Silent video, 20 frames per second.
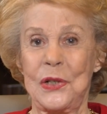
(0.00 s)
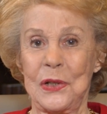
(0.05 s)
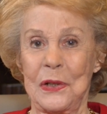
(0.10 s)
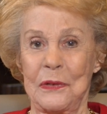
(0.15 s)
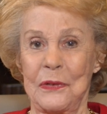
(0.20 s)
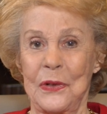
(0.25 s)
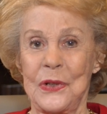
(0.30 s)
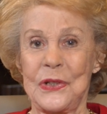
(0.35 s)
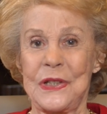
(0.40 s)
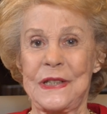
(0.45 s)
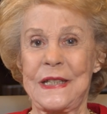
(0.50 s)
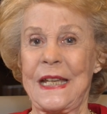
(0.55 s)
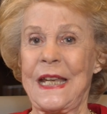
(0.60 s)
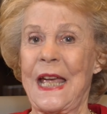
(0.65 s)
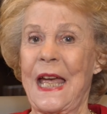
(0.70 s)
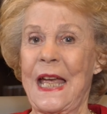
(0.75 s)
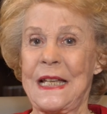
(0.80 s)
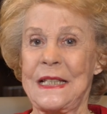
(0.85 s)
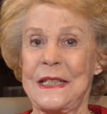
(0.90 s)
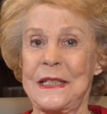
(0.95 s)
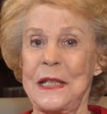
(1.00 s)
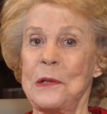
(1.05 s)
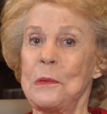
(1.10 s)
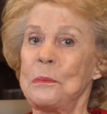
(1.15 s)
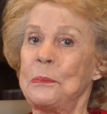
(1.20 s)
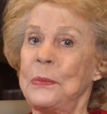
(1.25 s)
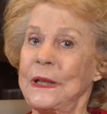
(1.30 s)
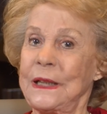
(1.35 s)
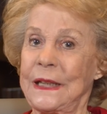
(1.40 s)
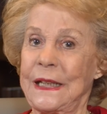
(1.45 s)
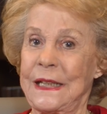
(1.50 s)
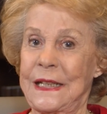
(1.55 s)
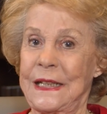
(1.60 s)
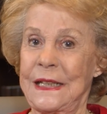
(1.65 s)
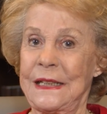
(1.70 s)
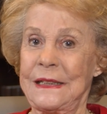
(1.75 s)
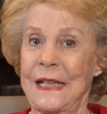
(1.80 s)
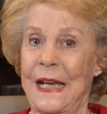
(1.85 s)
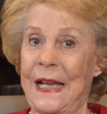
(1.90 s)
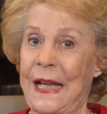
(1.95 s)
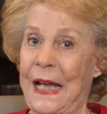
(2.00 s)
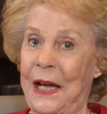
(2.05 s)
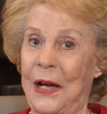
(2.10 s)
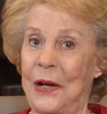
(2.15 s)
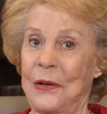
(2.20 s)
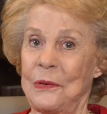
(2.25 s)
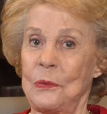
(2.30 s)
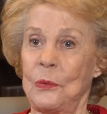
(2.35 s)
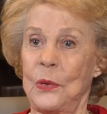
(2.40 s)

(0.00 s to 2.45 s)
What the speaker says: university has the ability now